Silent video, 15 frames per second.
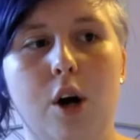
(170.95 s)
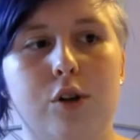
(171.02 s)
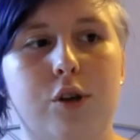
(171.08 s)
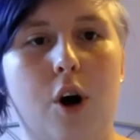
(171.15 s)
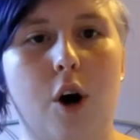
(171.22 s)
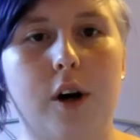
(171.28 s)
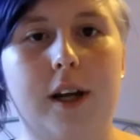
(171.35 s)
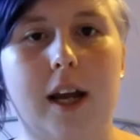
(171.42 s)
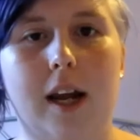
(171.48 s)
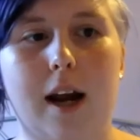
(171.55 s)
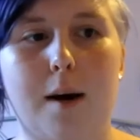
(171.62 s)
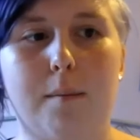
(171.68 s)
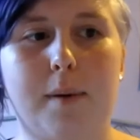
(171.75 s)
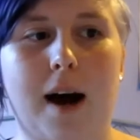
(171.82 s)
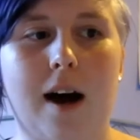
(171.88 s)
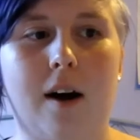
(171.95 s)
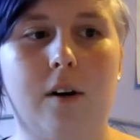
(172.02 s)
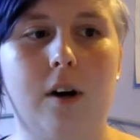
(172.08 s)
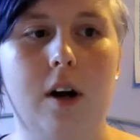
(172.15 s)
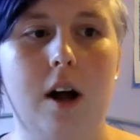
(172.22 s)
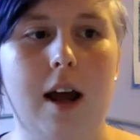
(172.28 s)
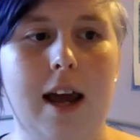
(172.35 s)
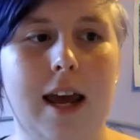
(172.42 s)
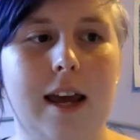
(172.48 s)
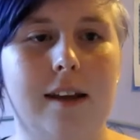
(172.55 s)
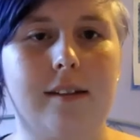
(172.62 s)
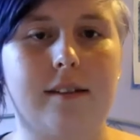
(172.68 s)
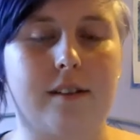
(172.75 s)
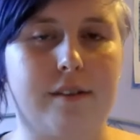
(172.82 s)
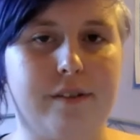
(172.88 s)
talking about
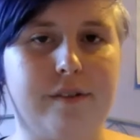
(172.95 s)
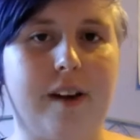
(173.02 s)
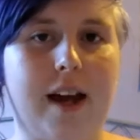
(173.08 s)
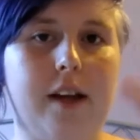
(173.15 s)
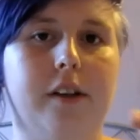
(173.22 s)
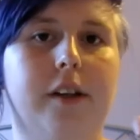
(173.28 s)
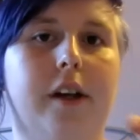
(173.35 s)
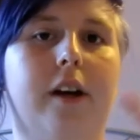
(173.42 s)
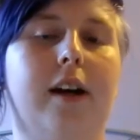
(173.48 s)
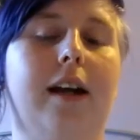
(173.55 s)
his failure